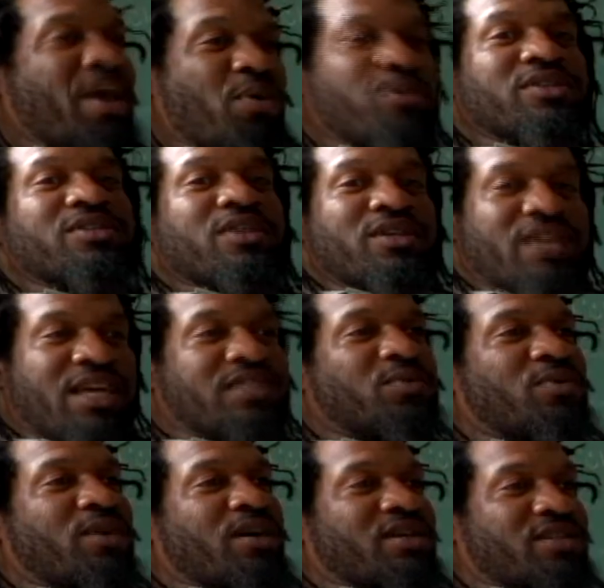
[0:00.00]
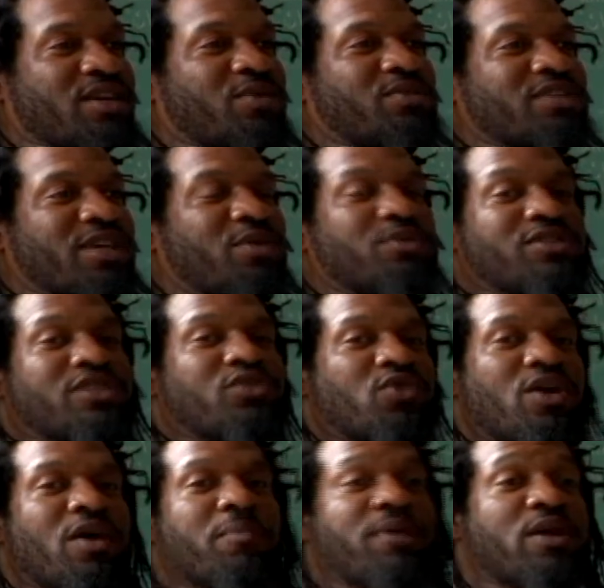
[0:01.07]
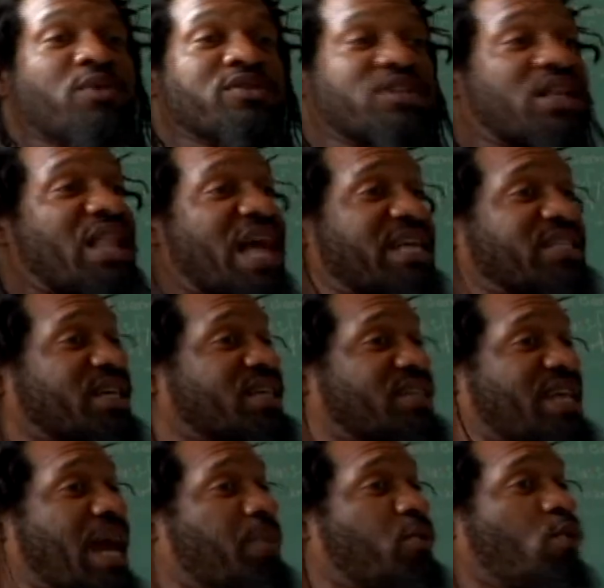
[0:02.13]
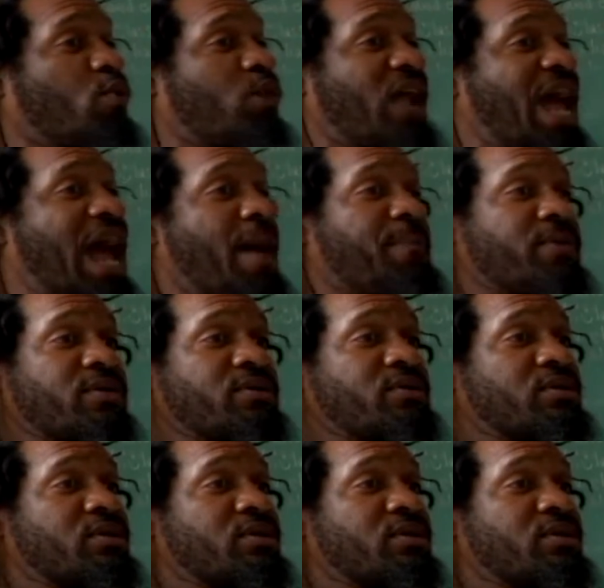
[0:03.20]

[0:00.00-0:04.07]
It was, yes it was. It was a trip, but it was a classic example of what happens